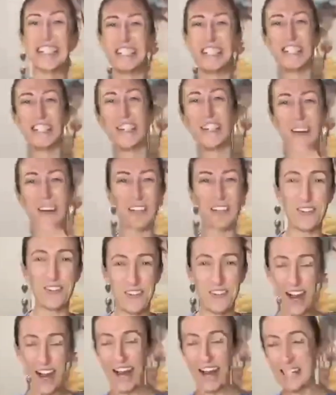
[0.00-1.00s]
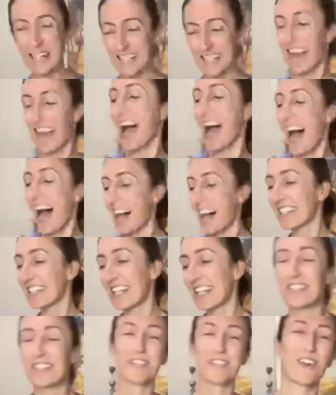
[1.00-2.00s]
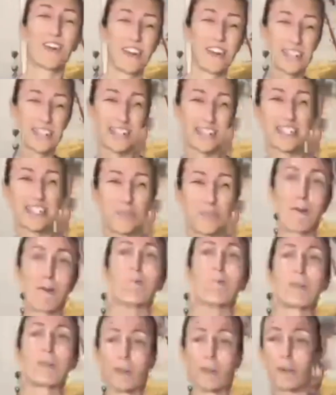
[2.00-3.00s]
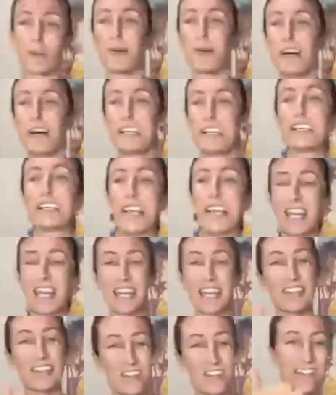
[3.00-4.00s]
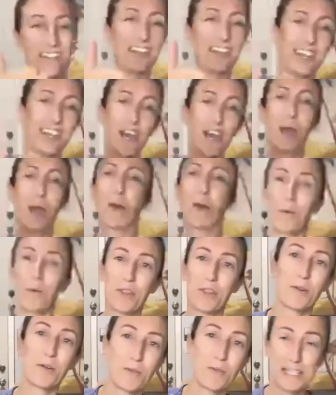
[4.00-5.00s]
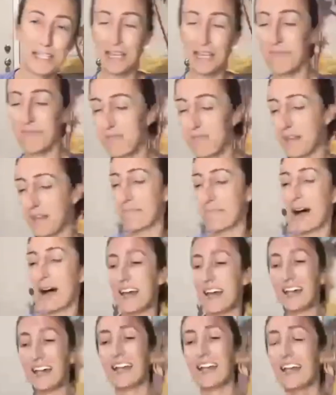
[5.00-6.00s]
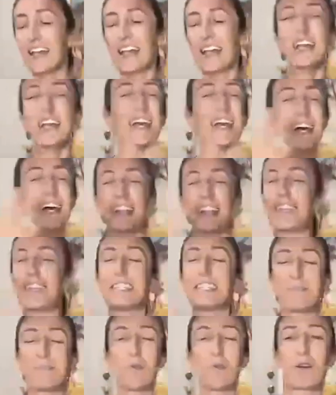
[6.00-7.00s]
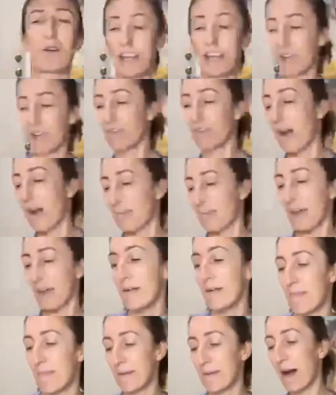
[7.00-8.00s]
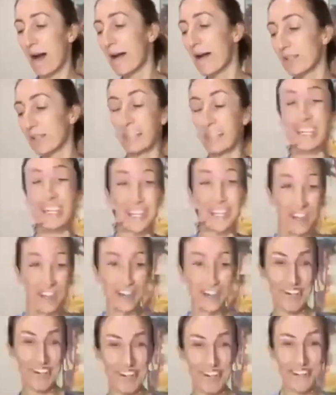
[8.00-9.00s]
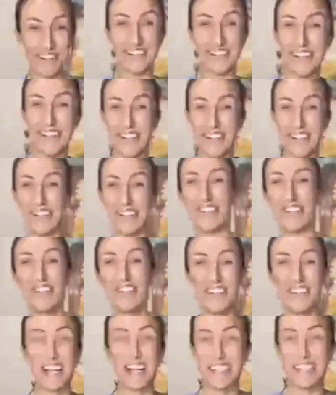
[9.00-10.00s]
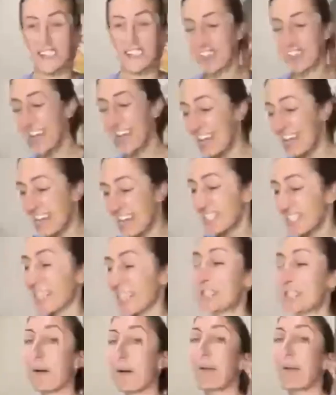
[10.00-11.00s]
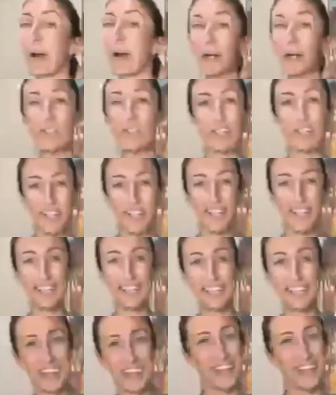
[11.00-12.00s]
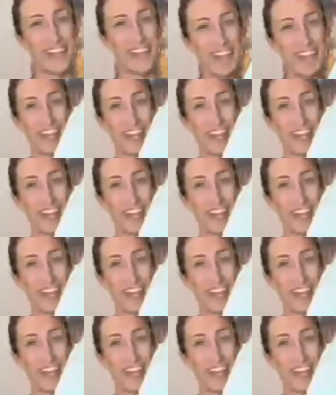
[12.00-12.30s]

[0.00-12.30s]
It's no surprise. Unless, of course, it's a biblical study and they're in rhythm with something. But this morning from my Bible in a Year, which I know some of you guys have since purchased,